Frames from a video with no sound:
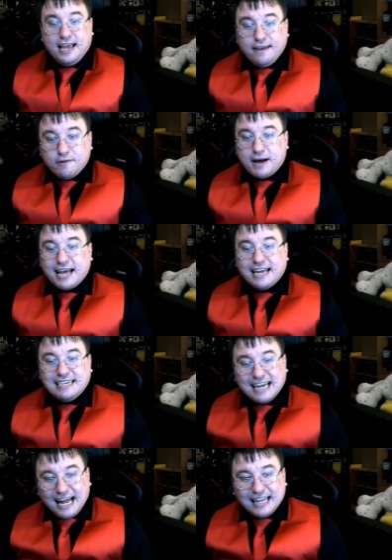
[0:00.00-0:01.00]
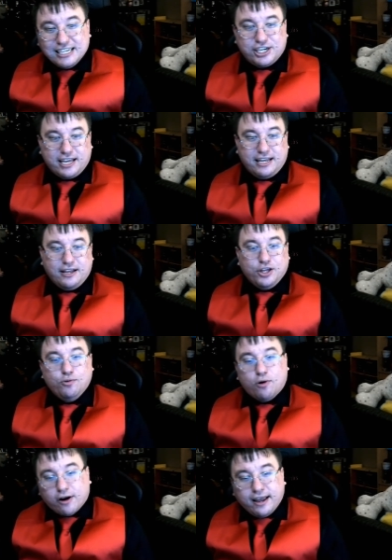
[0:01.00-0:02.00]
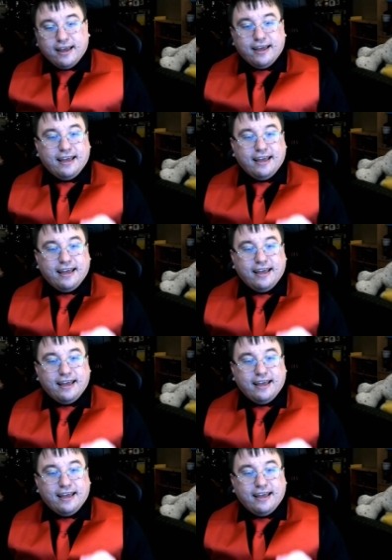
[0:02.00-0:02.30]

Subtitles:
Even by acknowledging it, you are,